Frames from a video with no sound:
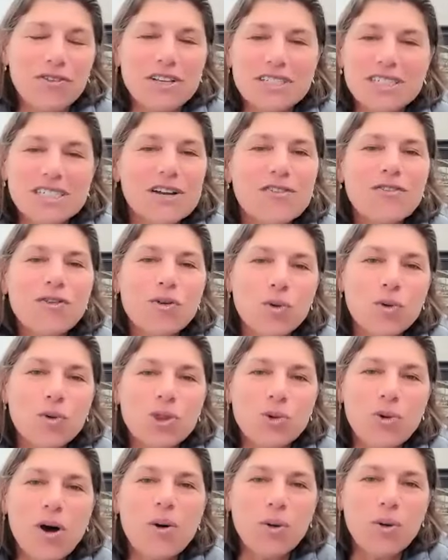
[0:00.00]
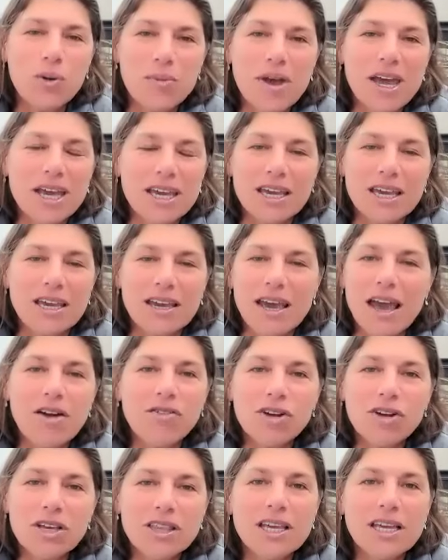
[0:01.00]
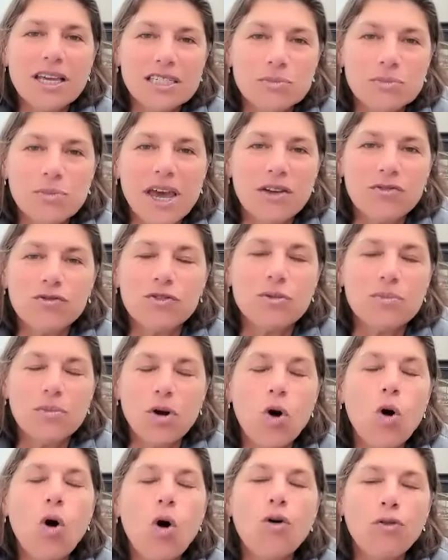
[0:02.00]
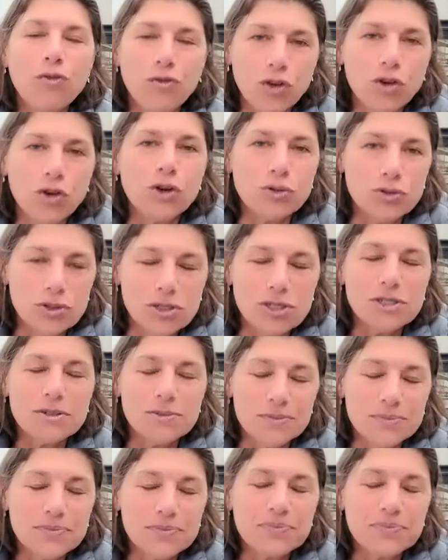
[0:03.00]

It's different with what we're making. Everything is made from whole foods.